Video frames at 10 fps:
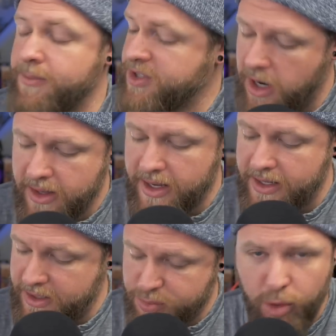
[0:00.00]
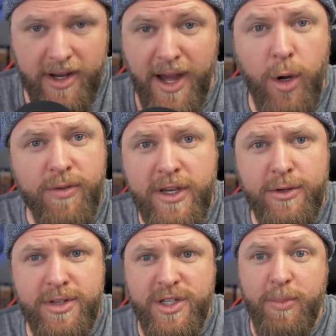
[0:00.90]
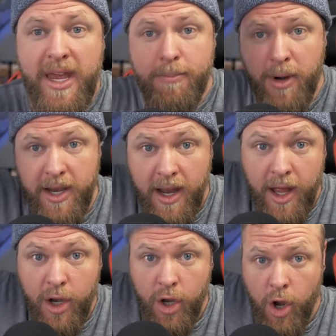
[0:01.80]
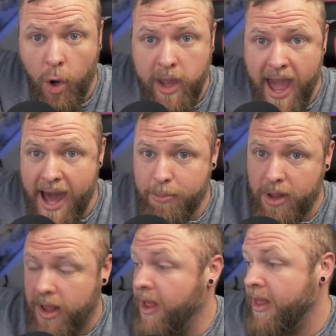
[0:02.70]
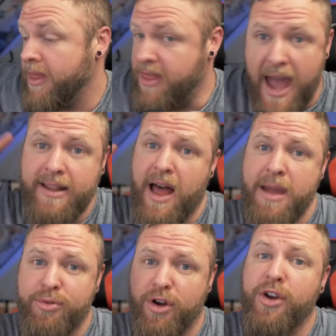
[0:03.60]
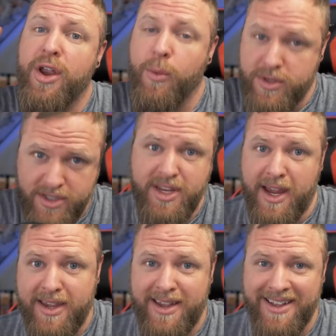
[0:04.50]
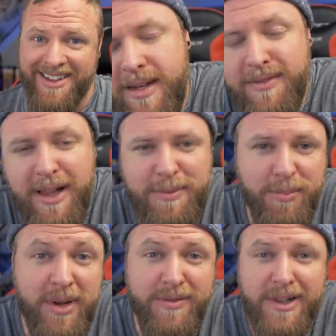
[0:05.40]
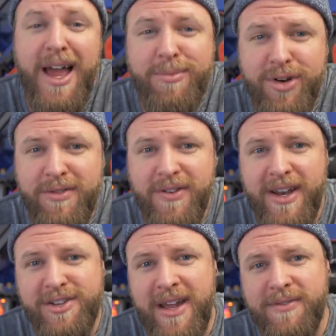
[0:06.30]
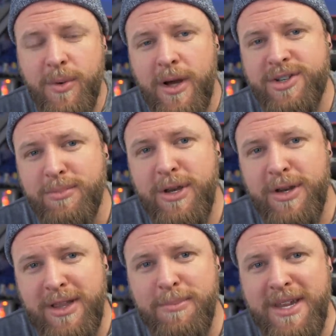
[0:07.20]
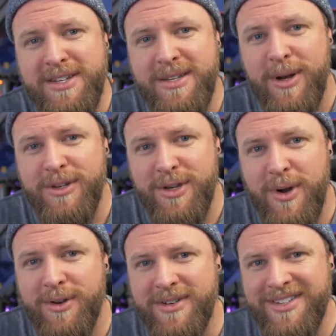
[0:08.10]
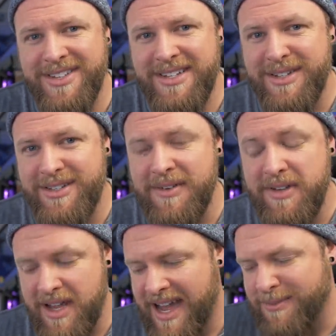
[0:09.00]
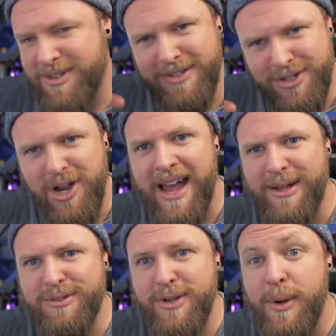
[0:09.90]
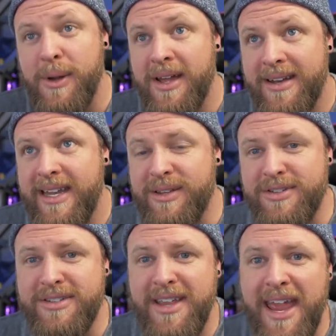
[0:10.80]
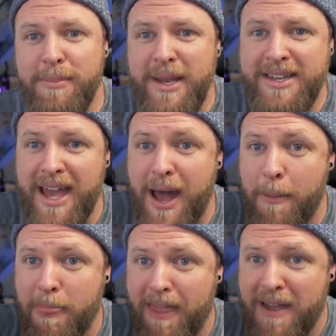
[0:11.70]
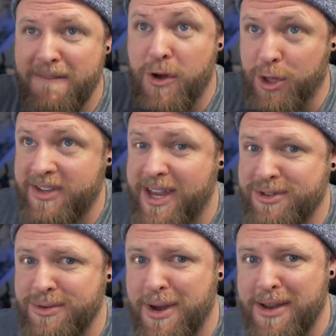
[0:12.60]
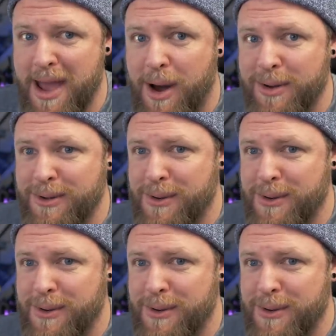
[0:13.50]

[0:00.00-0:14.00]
I'm sorry that at this point I overuse this bit, but no cap. That library was sick. I developed a bit of a library fetish after watching Beauty and the Beast about 267 times as a child, so needless to say, I'm at full attention right now.